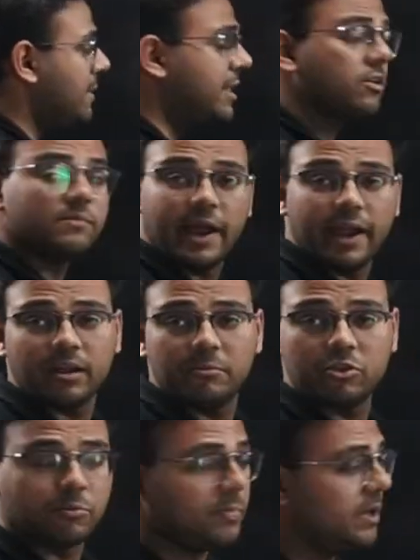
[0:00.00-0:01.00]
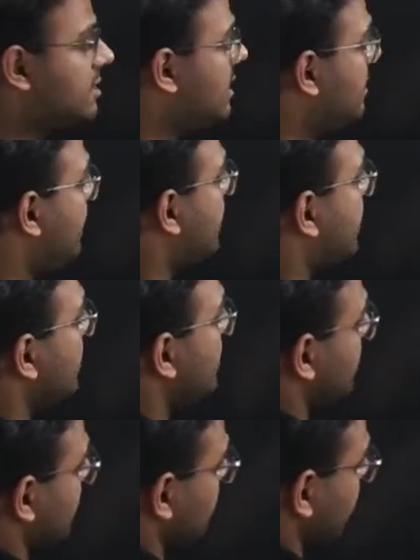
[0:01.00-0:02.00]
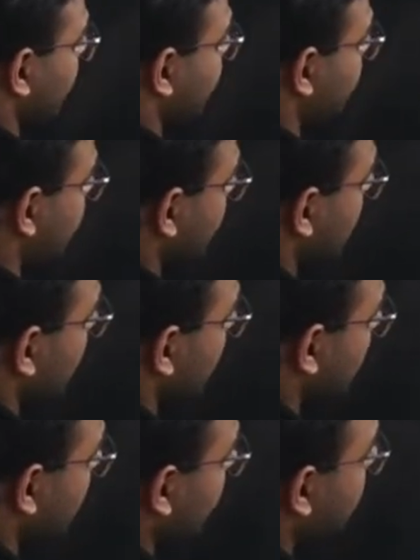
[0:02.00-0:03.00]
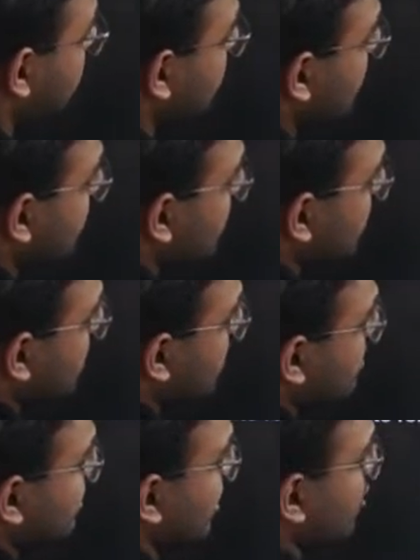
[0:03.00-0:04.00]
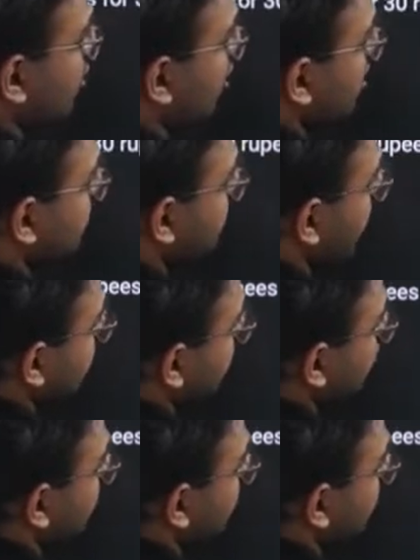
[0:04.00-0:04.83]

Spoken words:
price of the item is rupees 3 by 10. If we look up, the cost price is